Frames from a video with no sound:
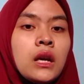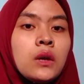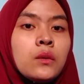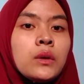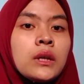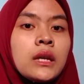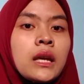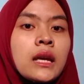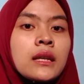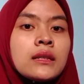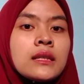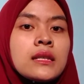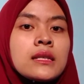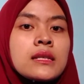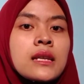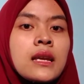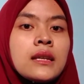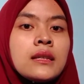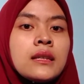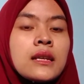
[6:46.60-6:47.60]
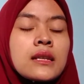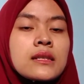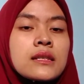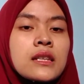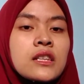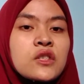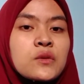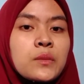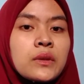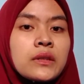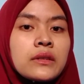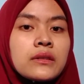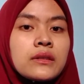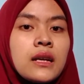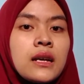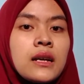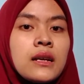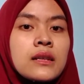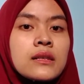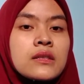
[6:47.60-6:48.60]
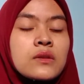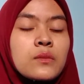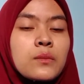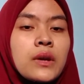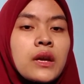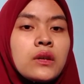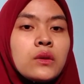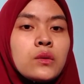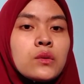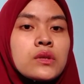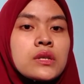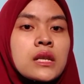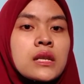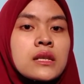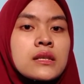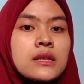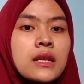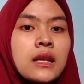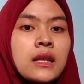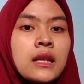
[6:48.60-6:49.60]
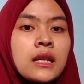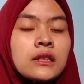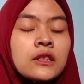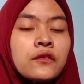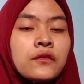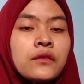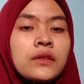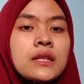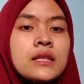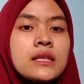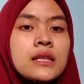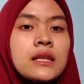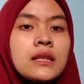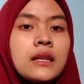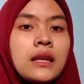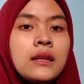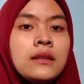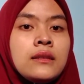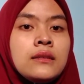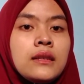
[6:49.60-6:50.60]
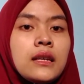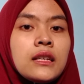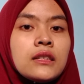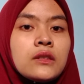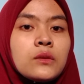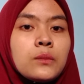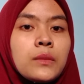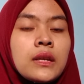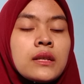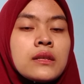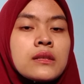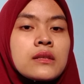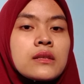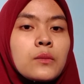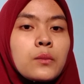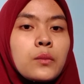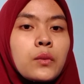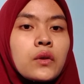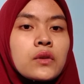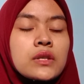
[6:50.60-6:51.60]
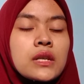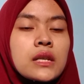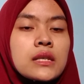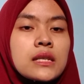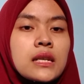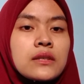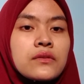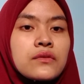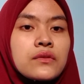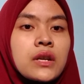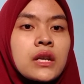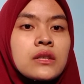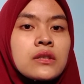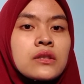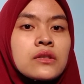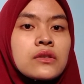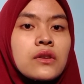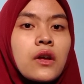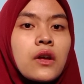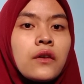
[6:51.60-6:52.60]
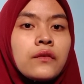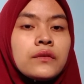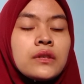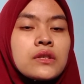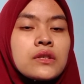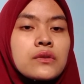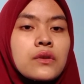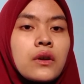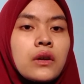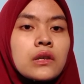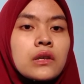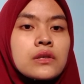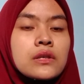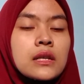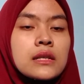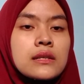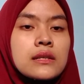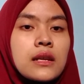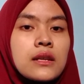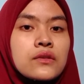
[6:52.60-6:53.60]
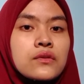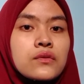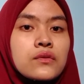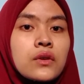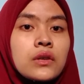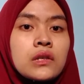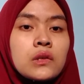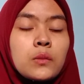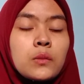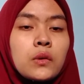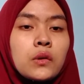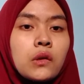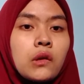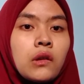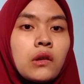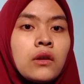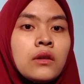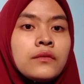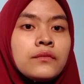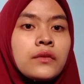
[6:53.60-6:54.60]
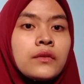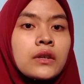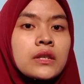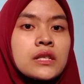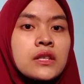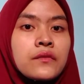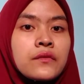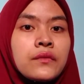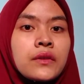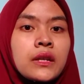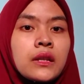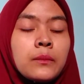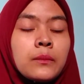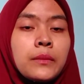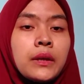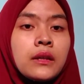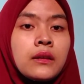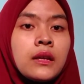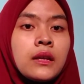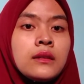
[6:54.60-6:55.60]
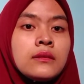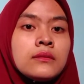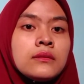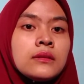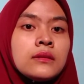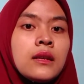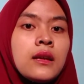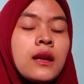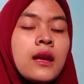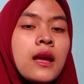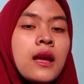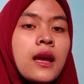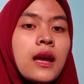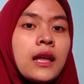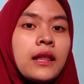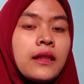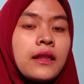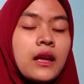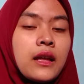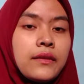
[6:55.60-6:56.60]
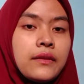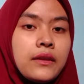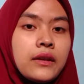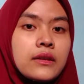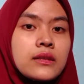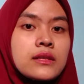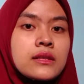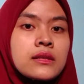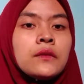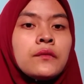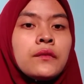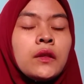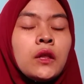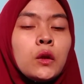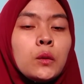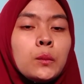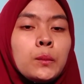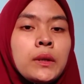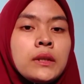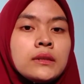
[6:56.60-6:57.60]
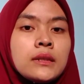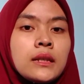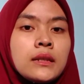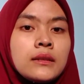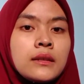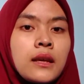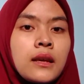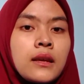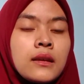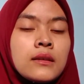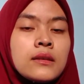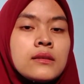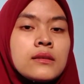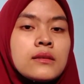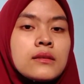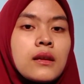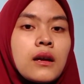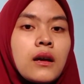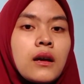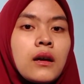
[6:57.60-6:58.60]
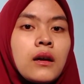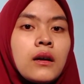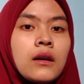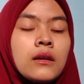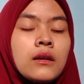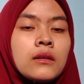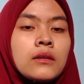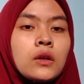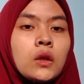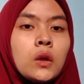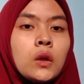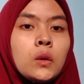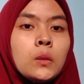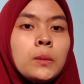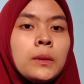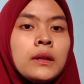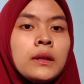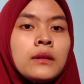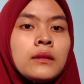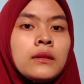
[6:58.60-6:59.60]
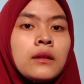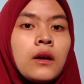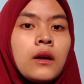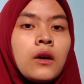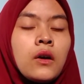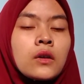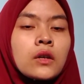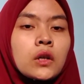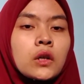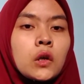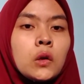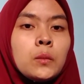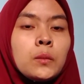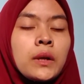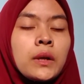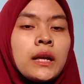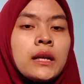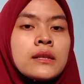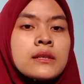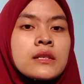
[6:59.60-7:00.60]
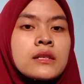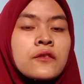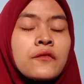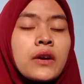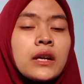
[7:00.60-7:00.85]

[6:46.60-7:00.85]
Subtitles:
We can design assessment tasks by using selective listening. It means processing stretches of discourse such as short monologue for several minutes and others. Developing the case, a global or comprehensive